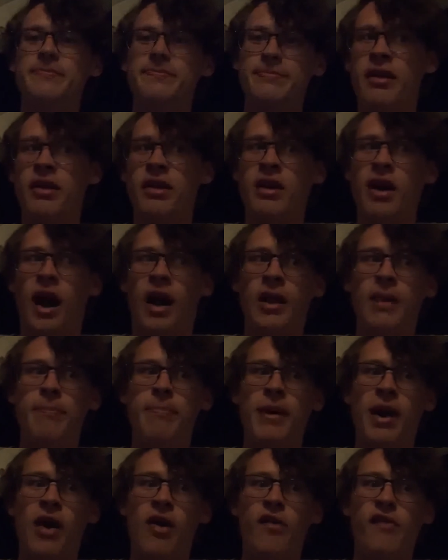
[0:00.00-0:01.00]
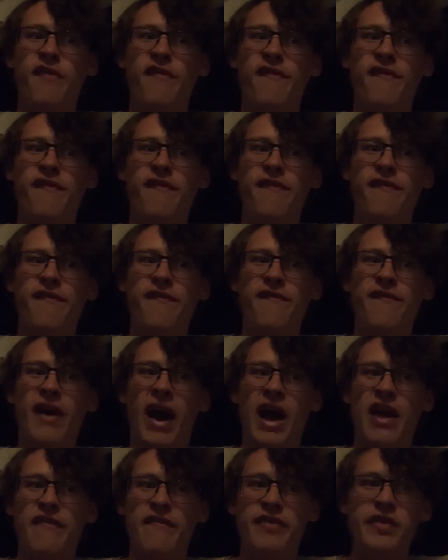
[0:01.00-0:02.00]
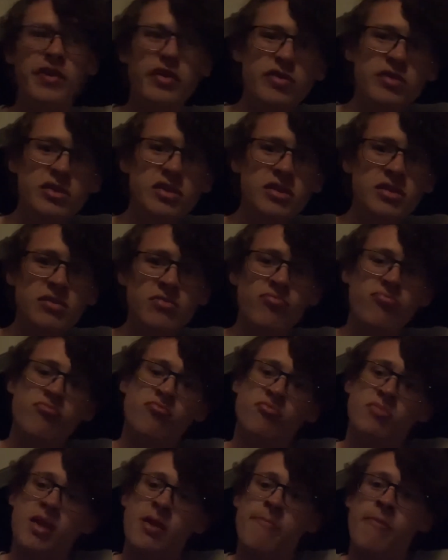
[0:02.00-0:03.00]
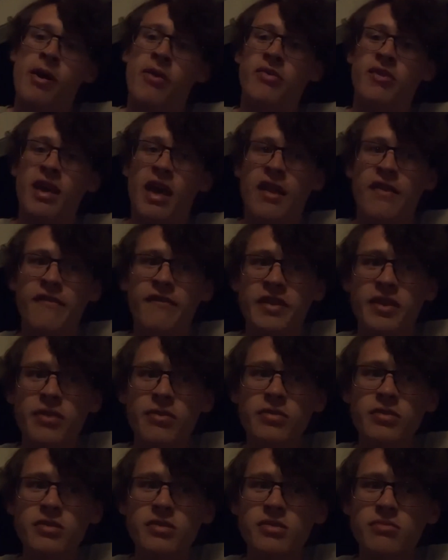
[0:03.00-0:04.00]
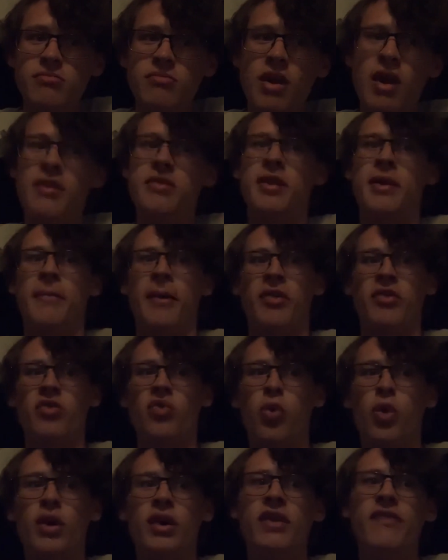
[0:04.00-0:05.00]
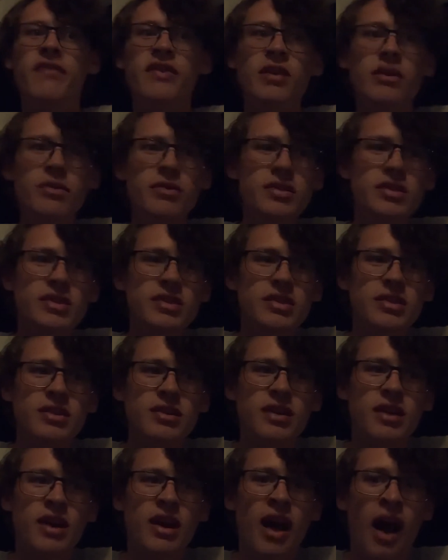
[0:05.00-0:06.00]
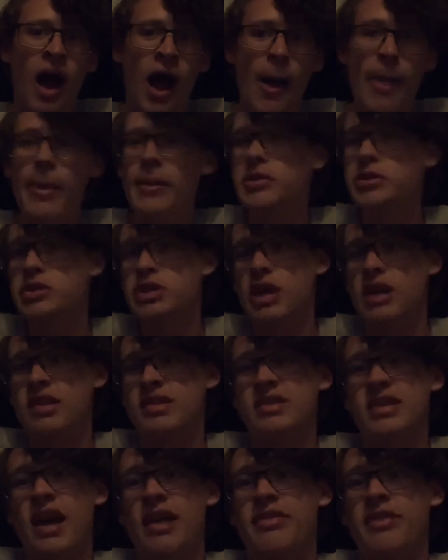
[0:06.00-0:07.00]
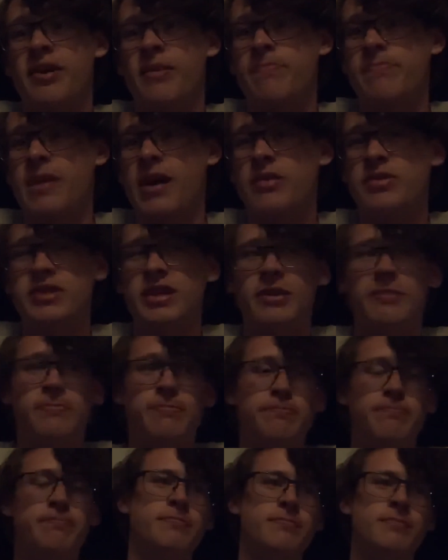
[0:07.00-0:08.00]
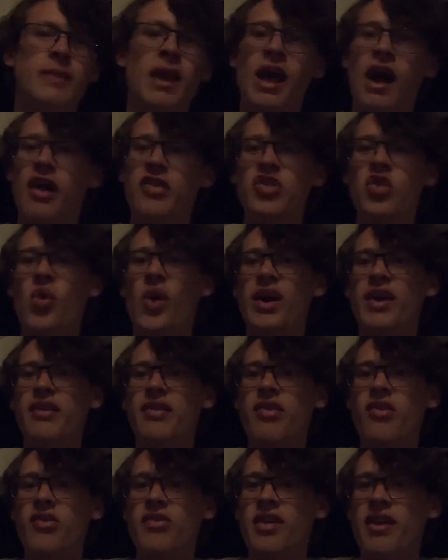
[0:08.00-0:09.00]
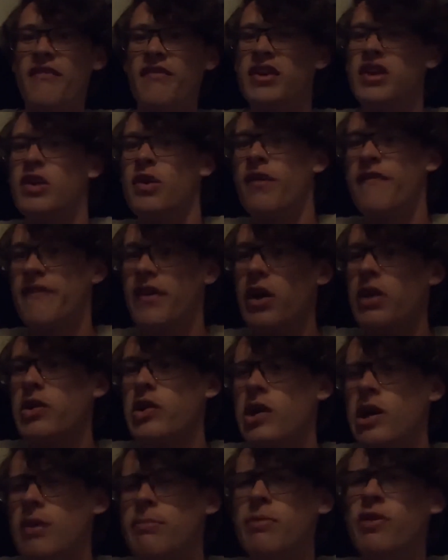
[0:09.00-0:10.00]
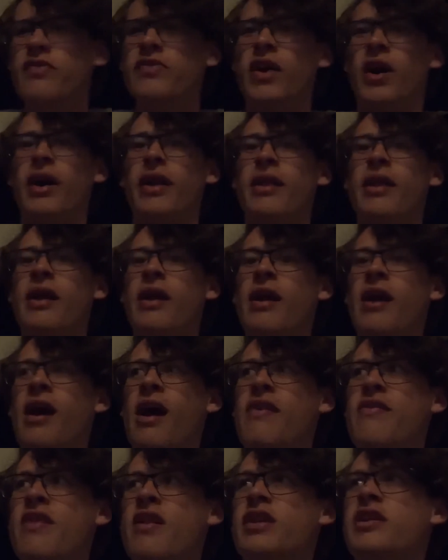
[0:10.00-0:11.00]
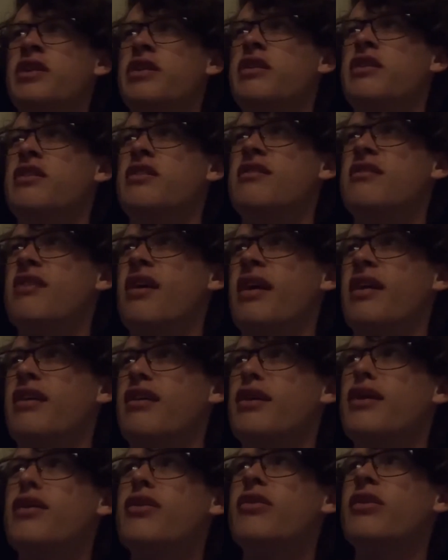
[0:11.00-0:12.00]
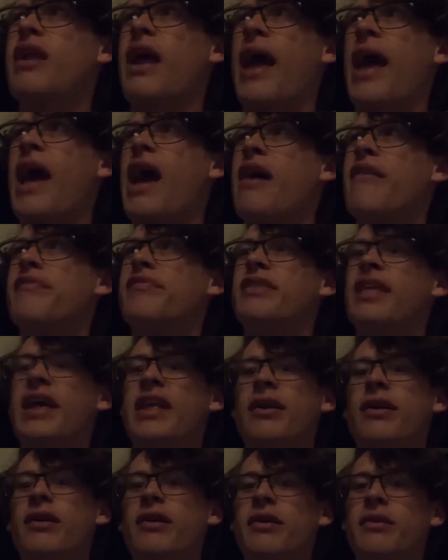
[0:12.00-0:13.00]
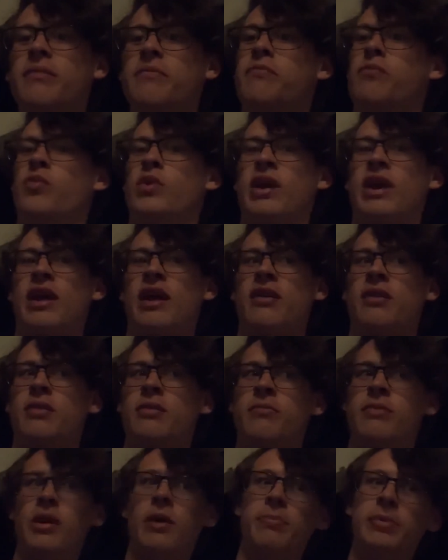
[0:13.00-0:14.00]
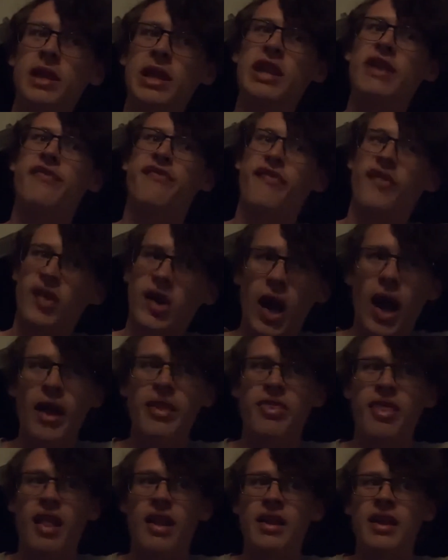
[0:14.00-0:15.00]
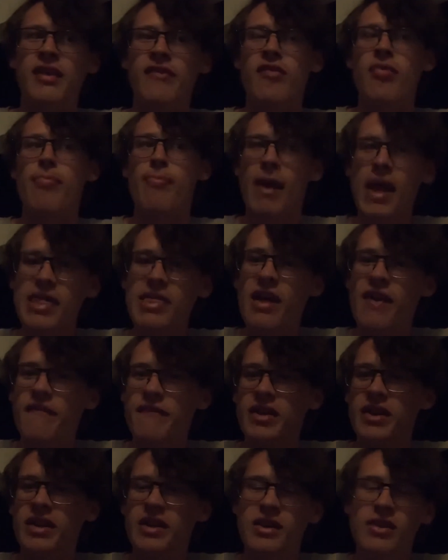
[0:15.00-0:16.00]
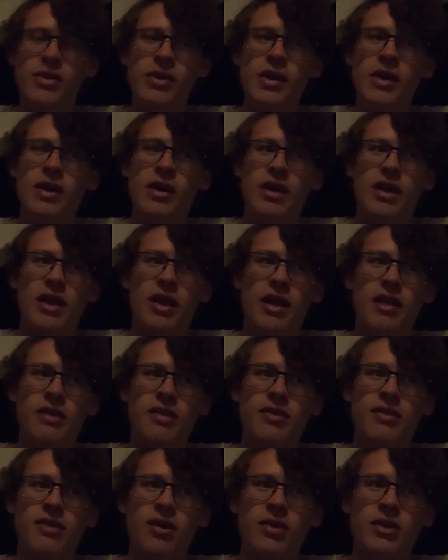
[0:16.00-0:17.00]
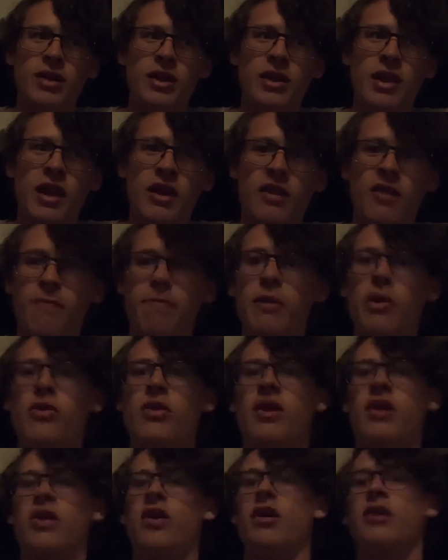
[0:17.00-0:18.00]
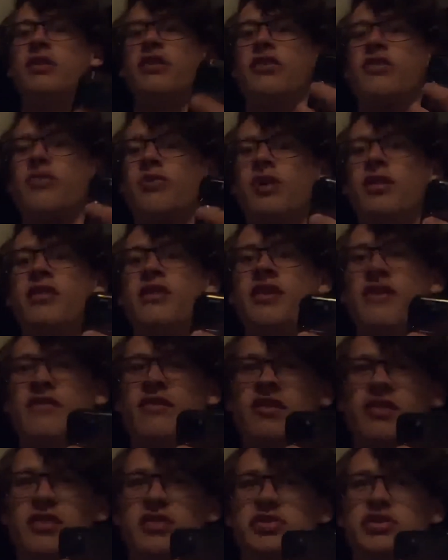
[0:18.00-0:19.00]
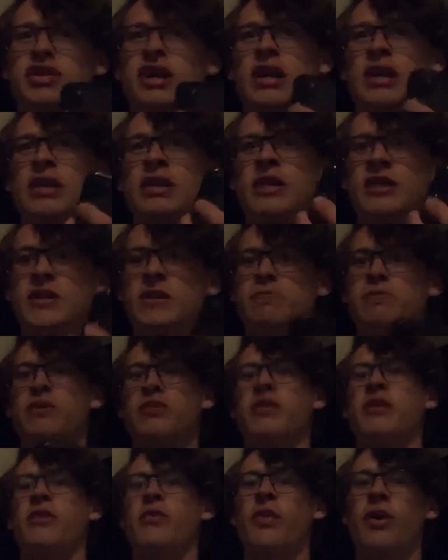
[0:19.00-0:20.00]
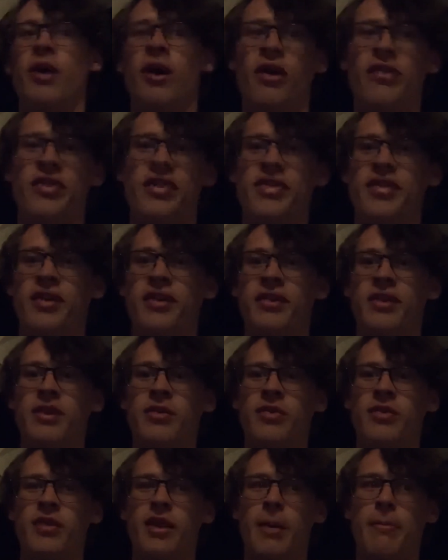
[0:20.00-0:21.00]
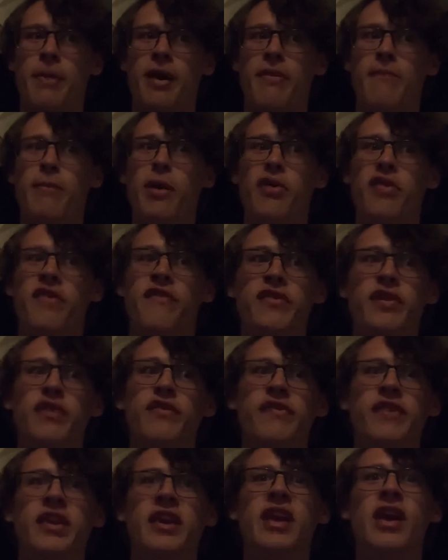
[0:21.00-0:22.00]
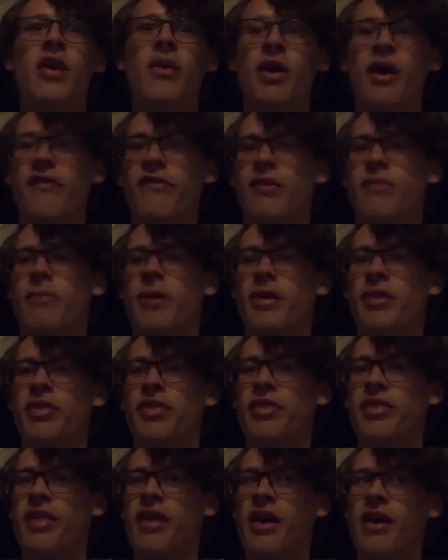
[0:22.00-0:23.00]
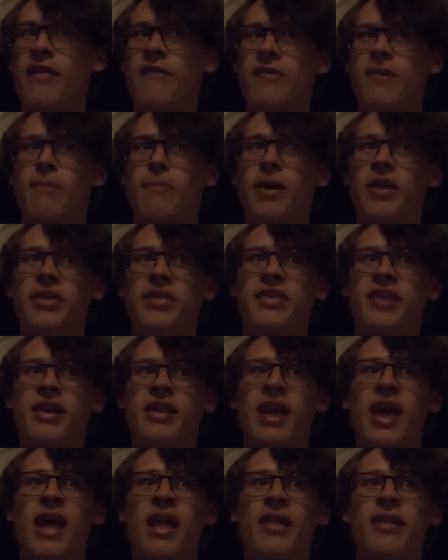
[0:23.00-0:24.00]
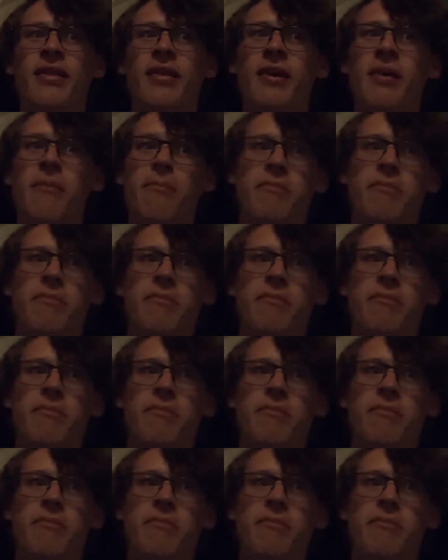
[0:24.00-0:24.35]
I got about 5 views, and then about 10 views, and then about 20 views, and they just kind of sat there. That was it. And so I considered that video a failure and moved on. And then a good year and a half later, when I had completely forgotten that I even made that video, it started exploding, or at least relative to this channel, exploding, where all of a sudden it was like my most viewed video every month for months on end.